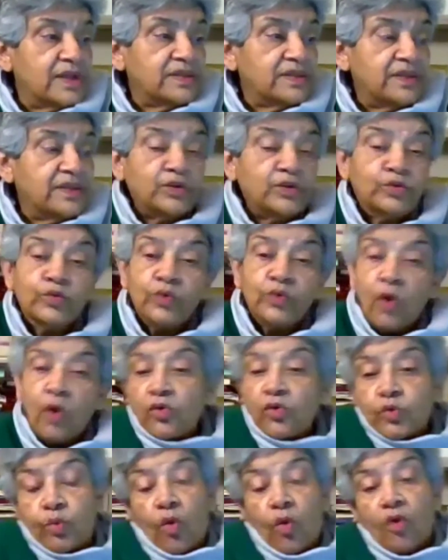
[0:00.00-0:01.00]
that they do
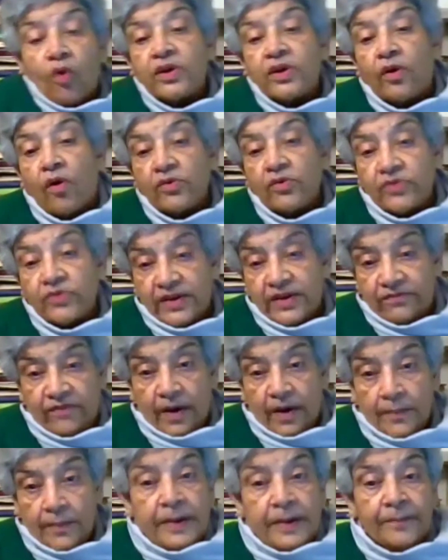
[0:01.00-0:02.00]
not want contract
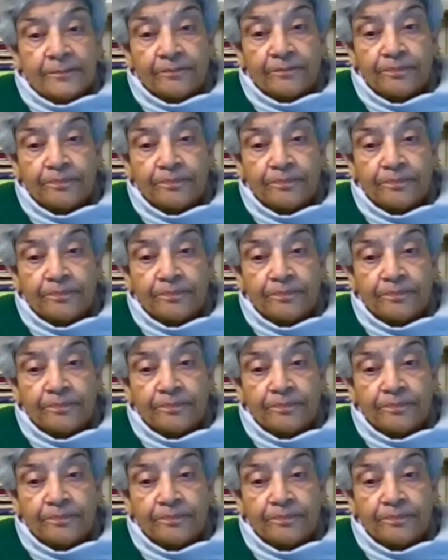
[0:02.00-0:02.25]
farming.